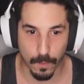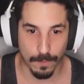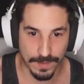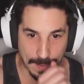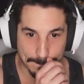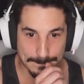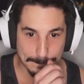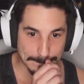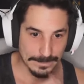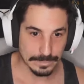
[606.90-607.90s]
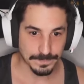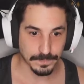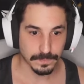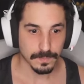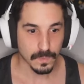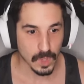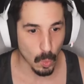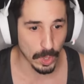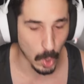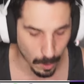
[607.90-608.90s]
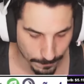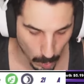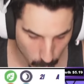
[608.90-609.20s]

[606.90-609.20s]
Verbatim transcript: for it, fam. We're going for it.